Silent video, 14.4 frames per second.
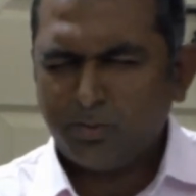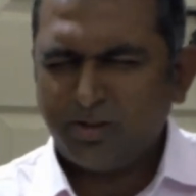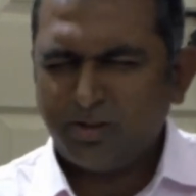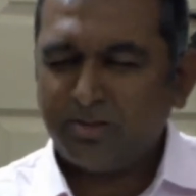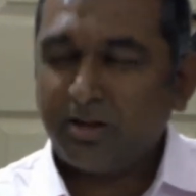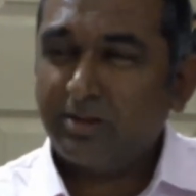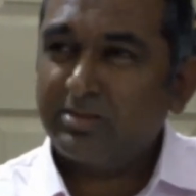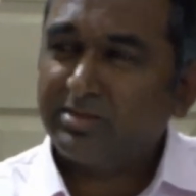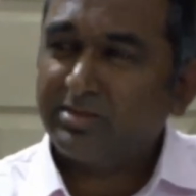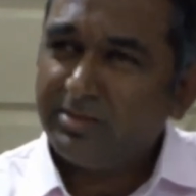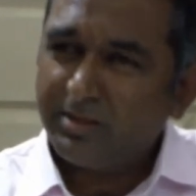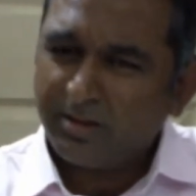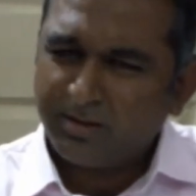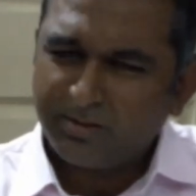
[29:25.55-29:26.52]

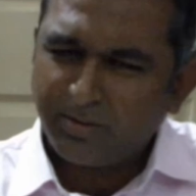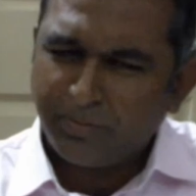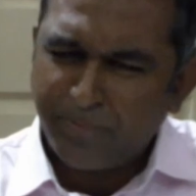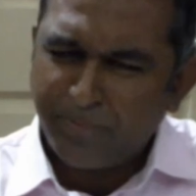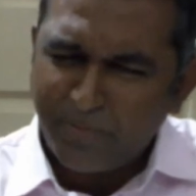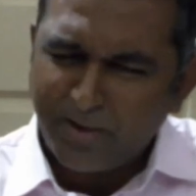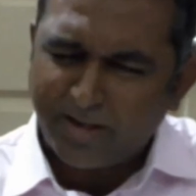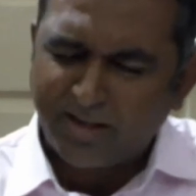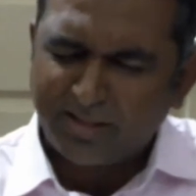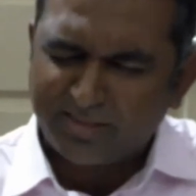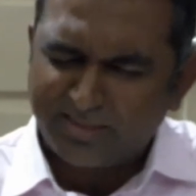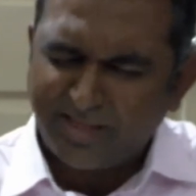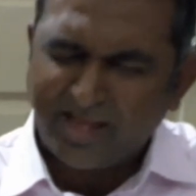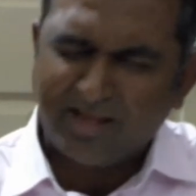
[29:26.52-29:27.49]
the
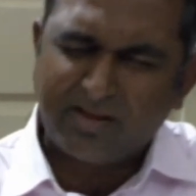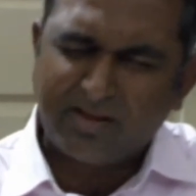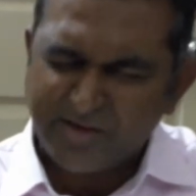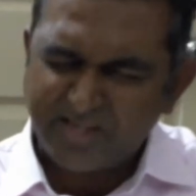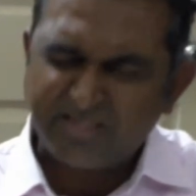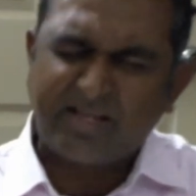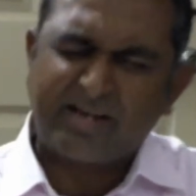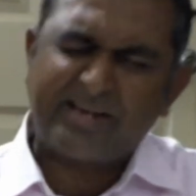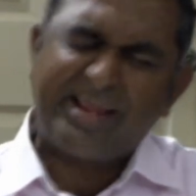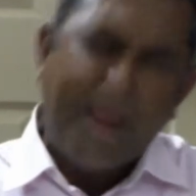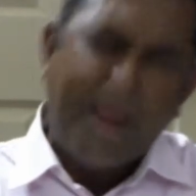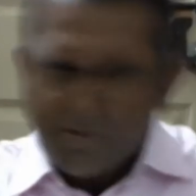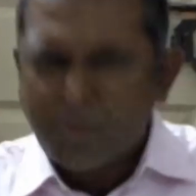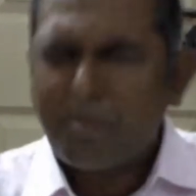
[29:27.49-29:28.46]
biblical thing, reason that
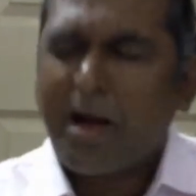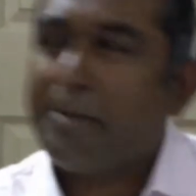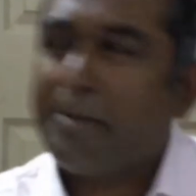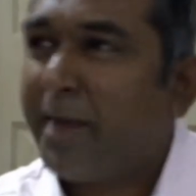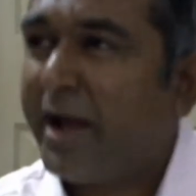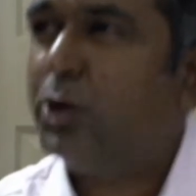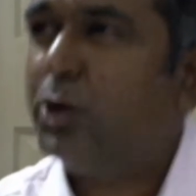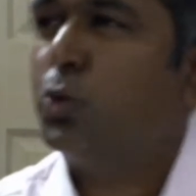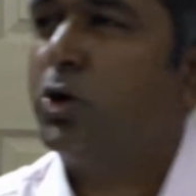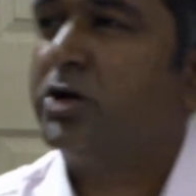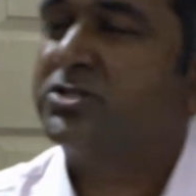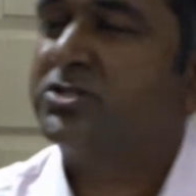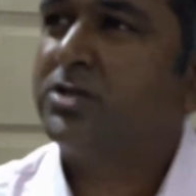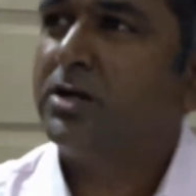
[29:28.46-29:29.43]
came to my mind
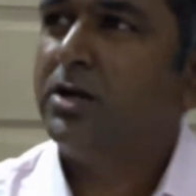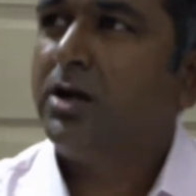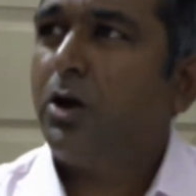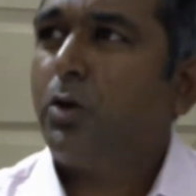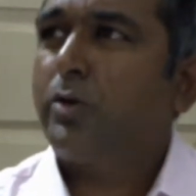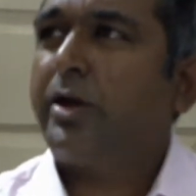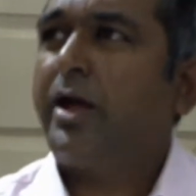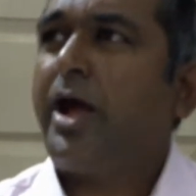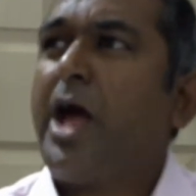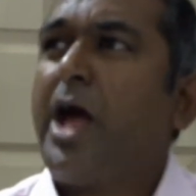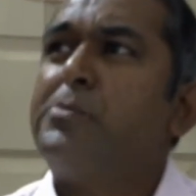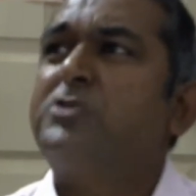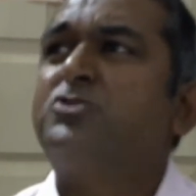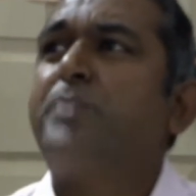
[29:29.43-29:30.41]
was, okay,
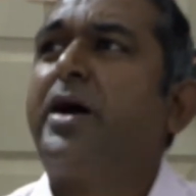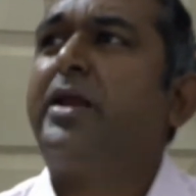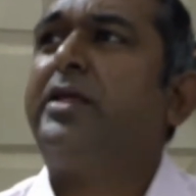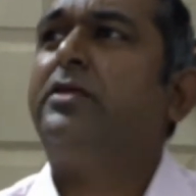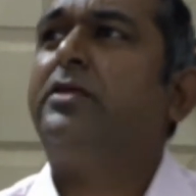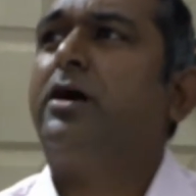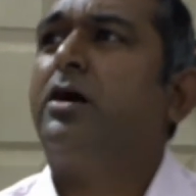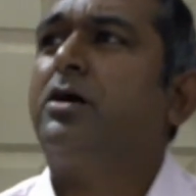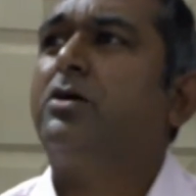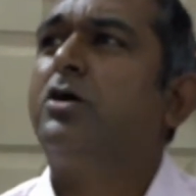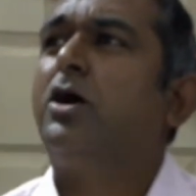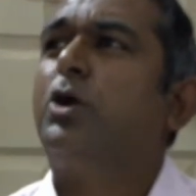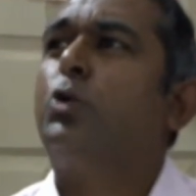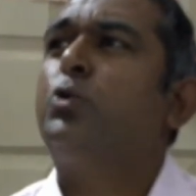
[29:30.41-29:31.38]
I must marry a
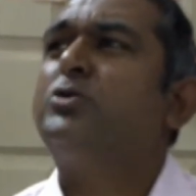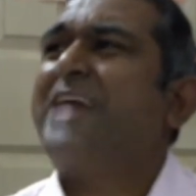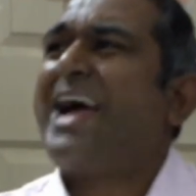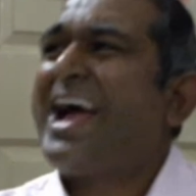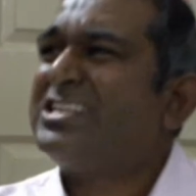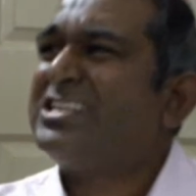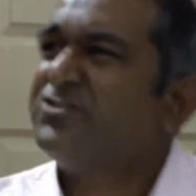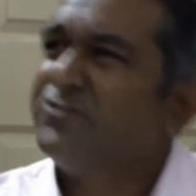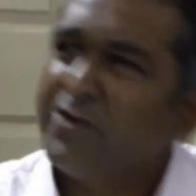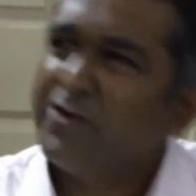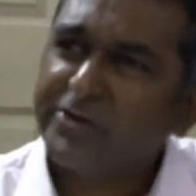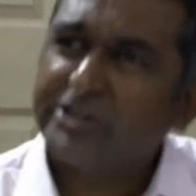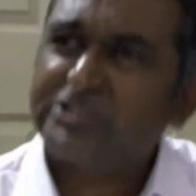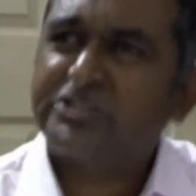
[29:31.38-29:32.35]
girl who is as
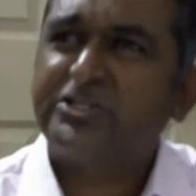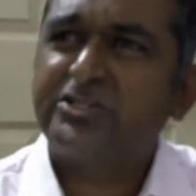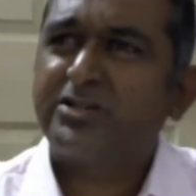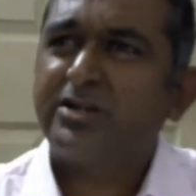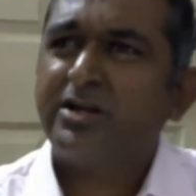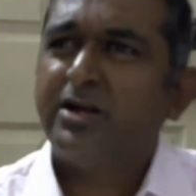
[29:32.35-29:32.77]
feverish,